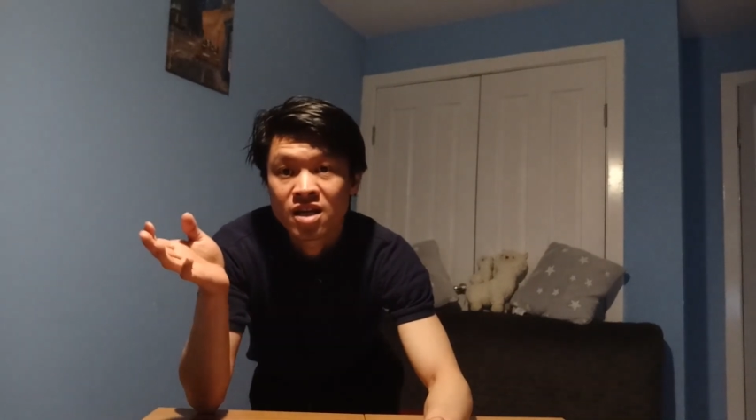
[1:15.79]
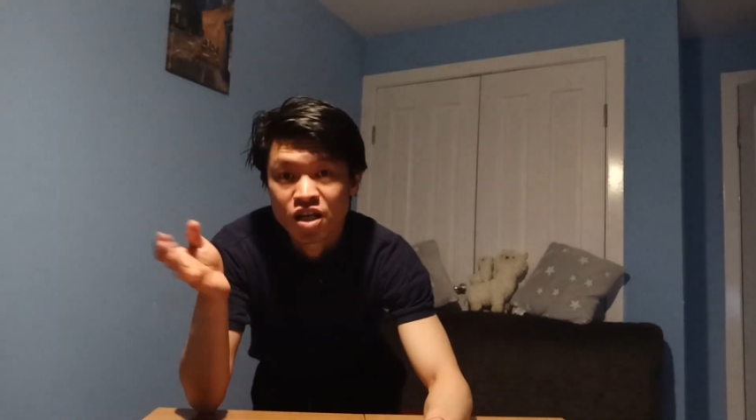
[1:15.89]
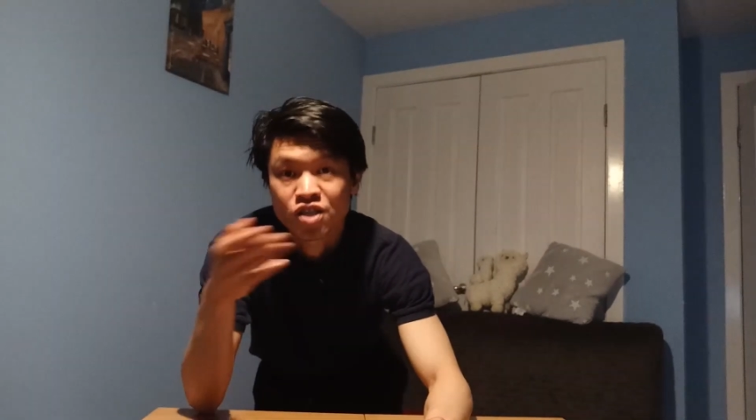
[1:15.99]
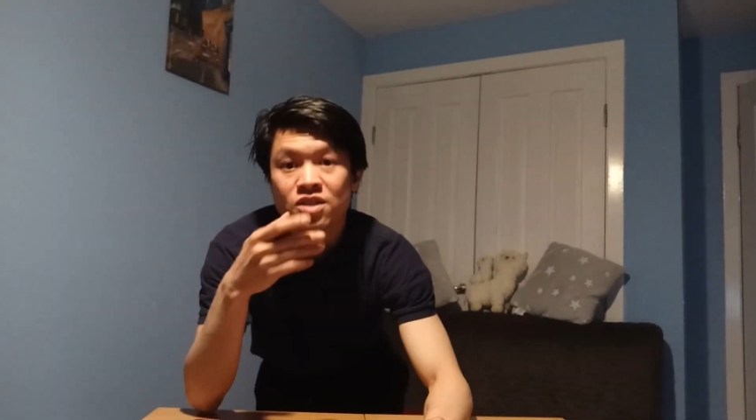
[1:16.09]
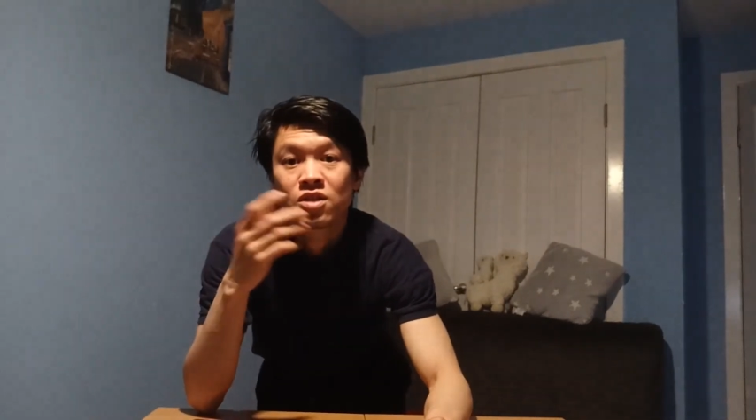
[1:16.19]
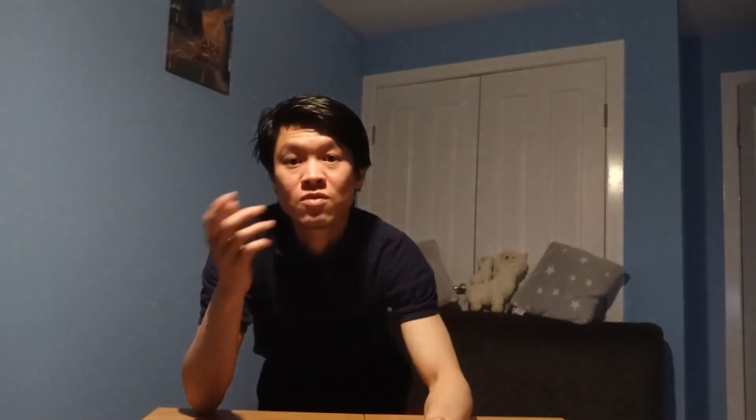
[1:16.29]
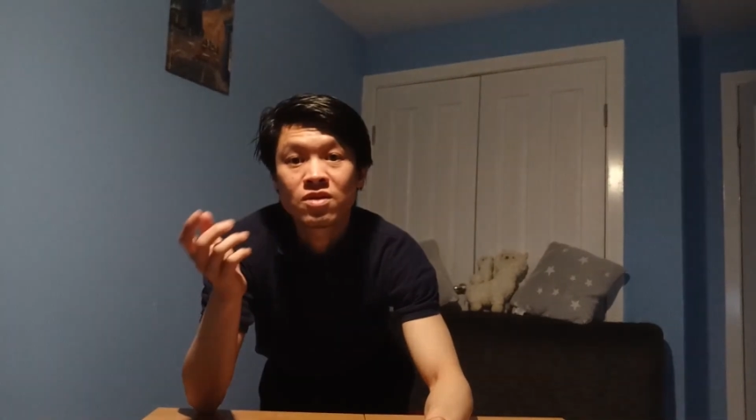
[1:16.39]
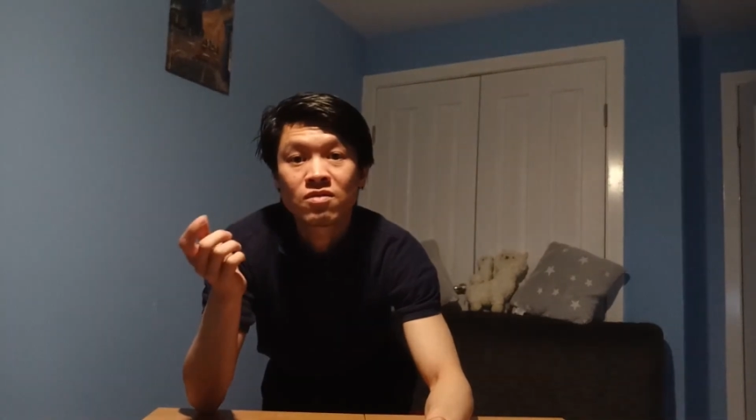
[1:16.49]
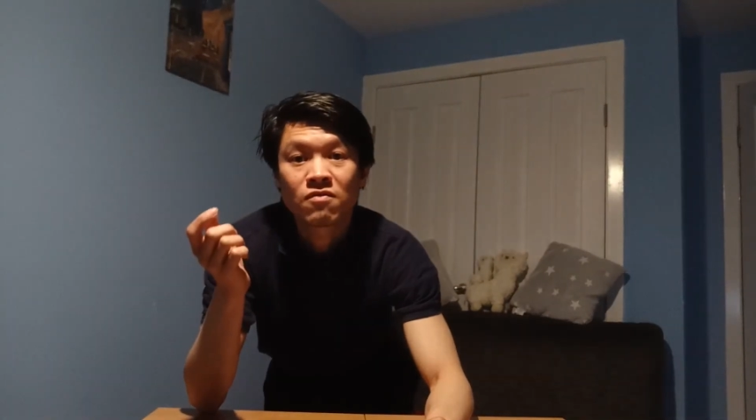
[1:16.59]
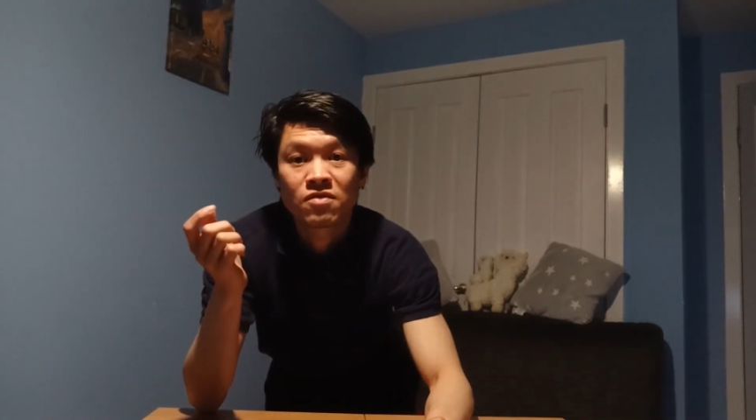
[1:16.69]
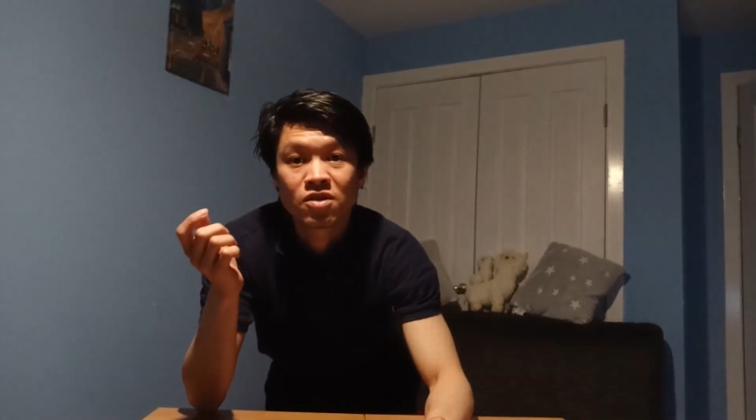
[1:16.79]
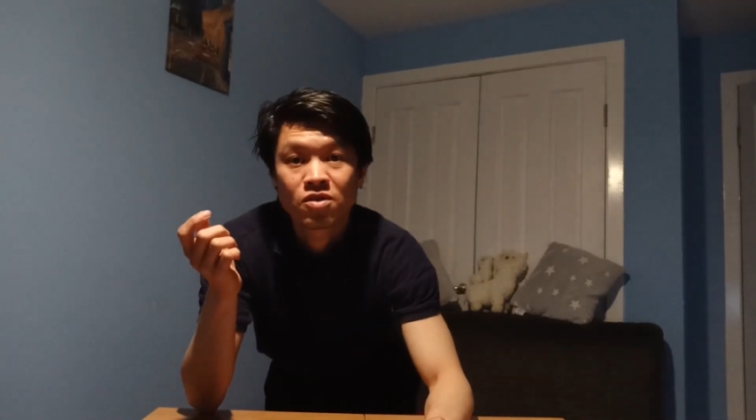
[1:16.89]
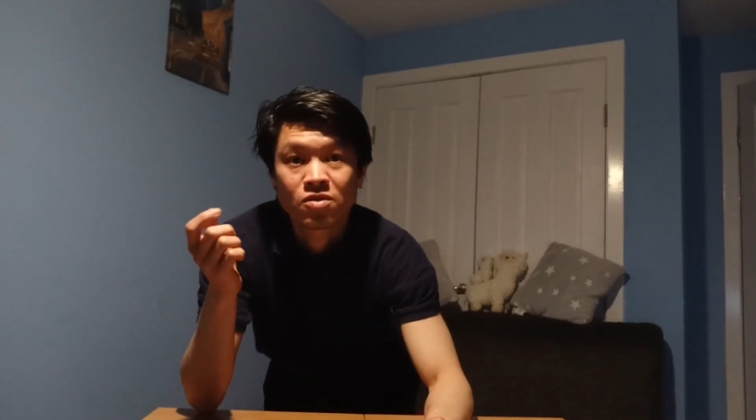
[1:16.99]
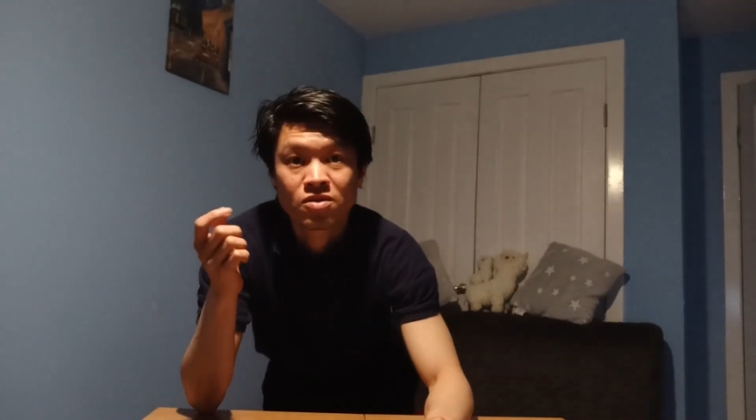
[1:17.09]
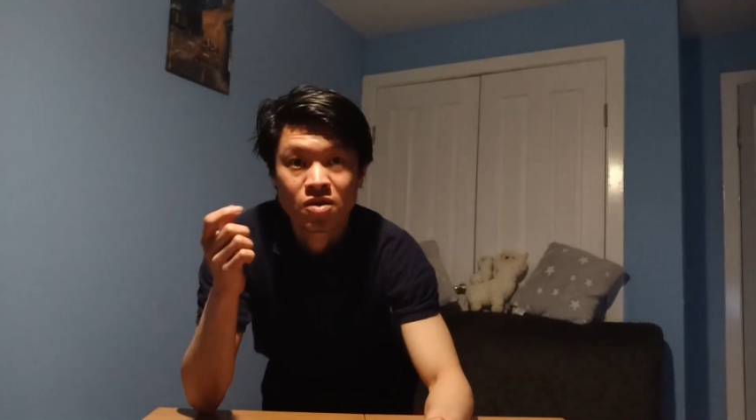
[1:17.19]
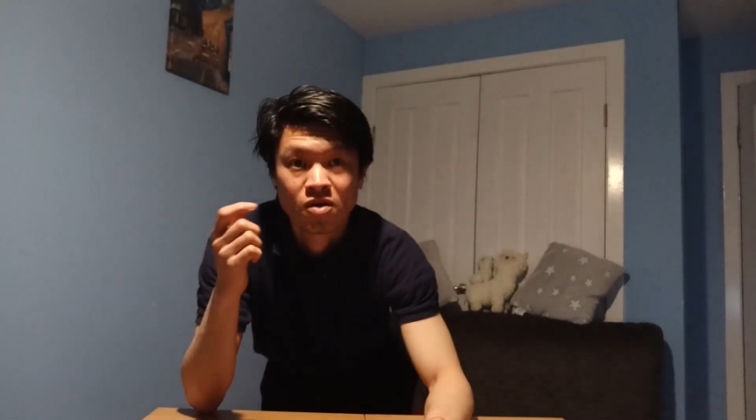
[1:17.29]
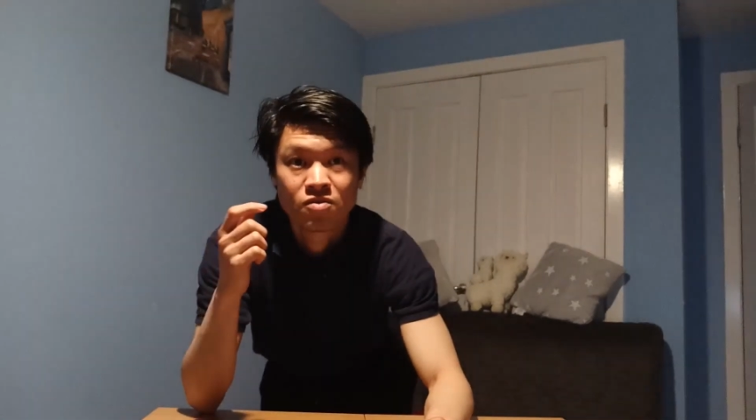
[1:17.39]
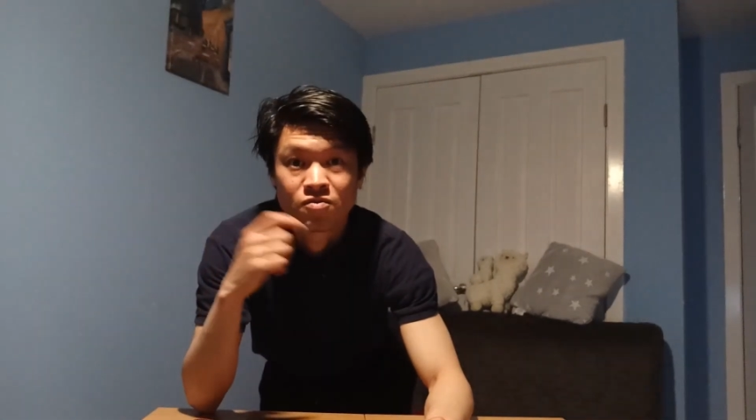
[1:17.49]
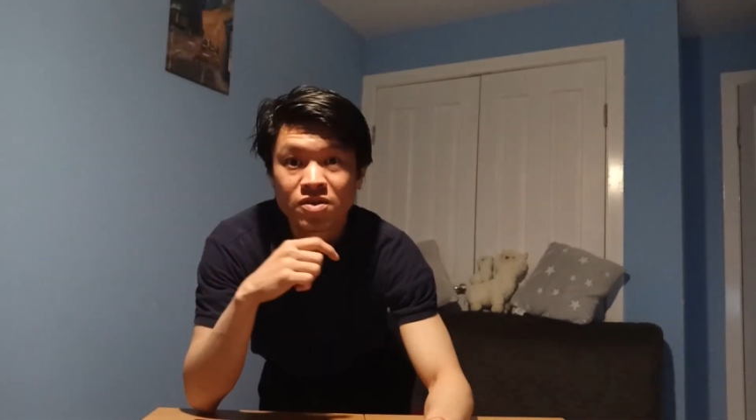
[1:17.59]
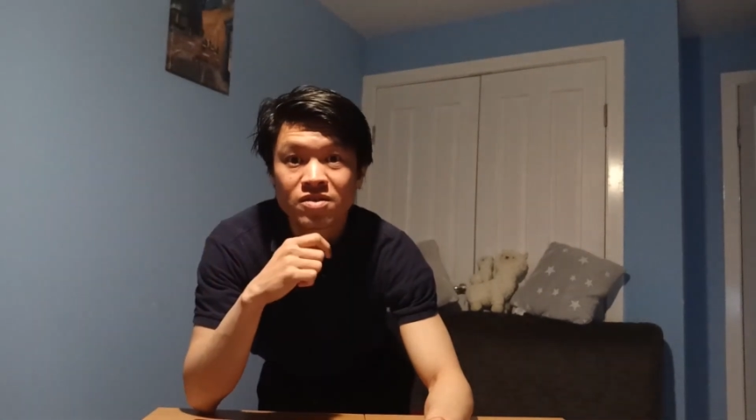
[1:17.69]
a series of videos
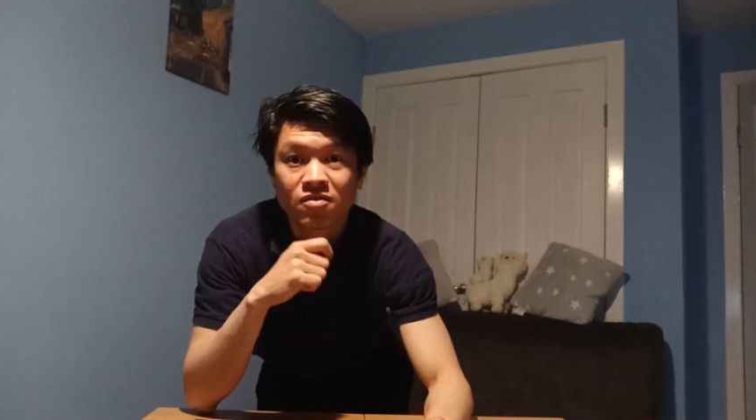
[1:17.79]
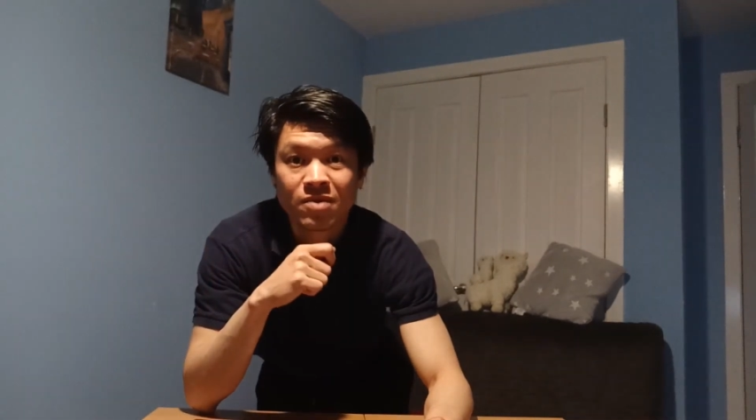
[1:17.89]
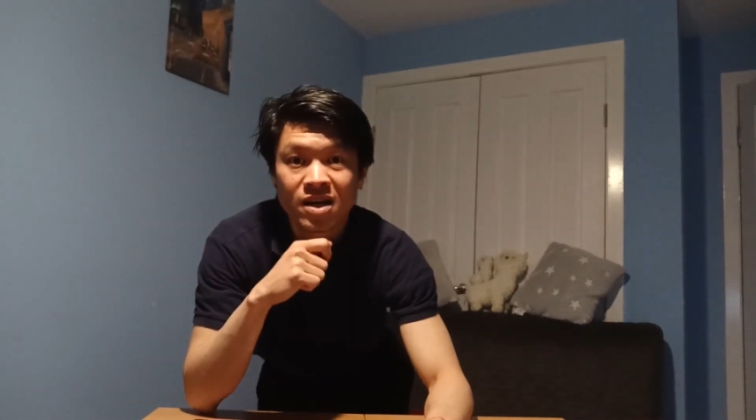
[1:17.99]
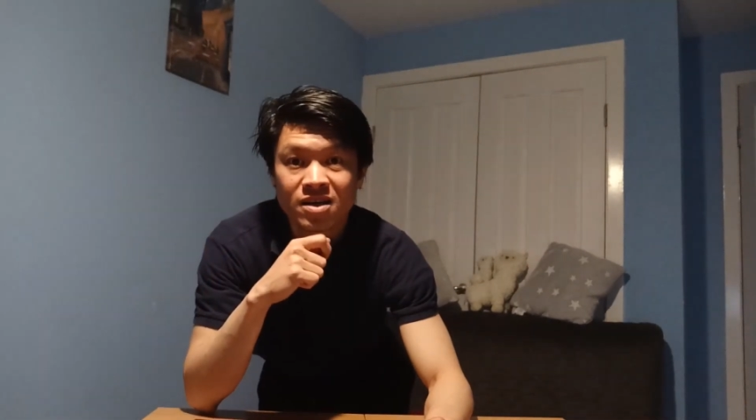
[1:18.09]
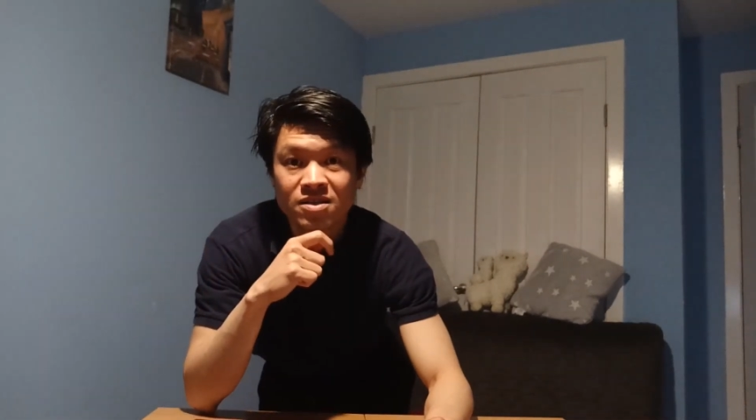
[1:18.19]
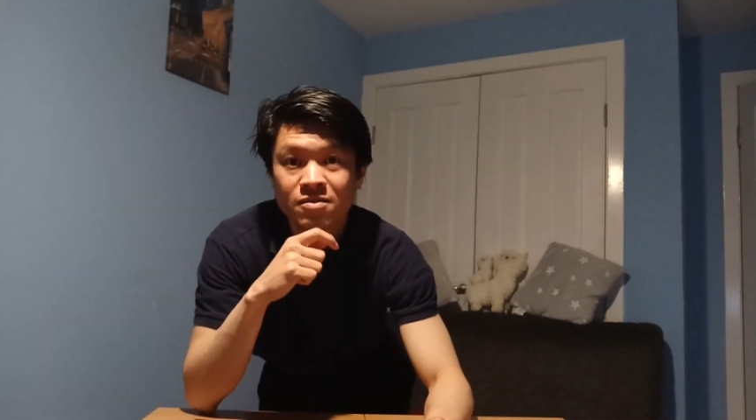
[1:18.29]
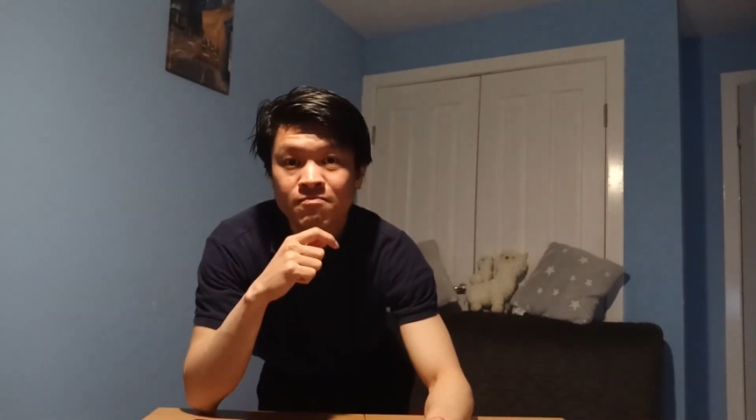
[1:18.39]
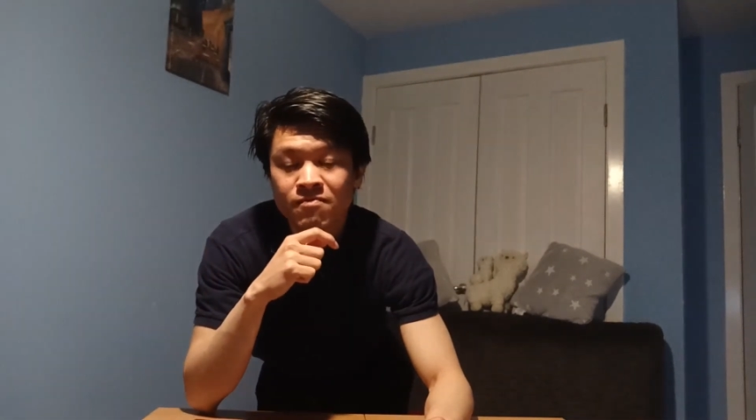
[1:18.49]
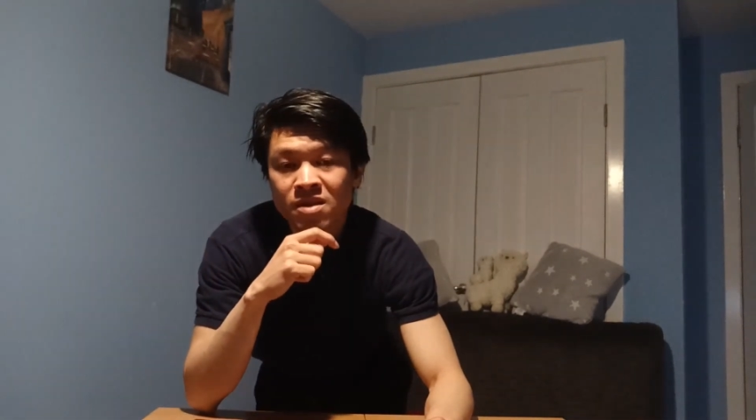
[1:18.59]
on risk of bias.